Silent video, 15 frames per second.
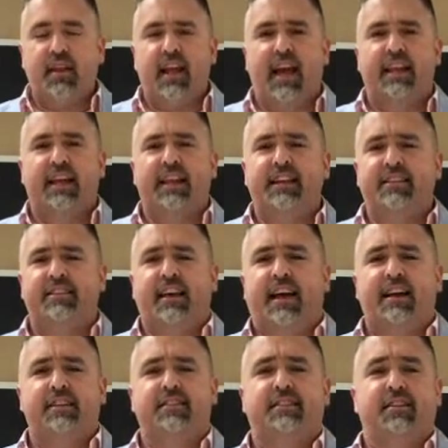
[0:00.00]
And then he
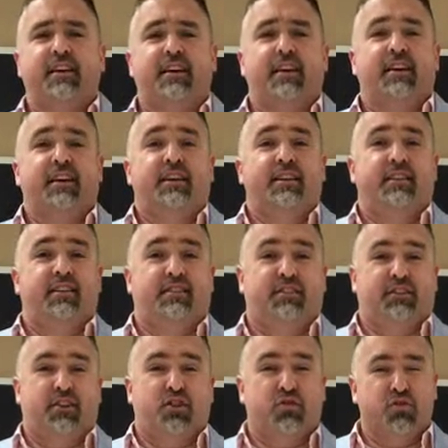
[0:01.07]
says
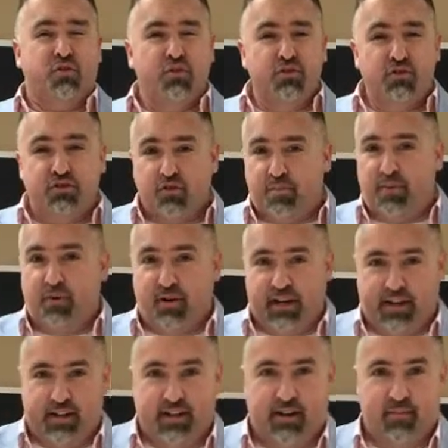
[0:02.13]
this crucial
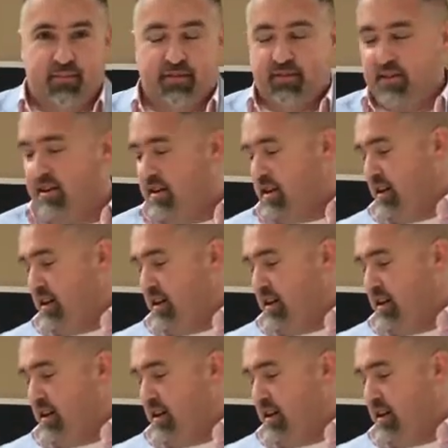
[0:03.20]
point comes.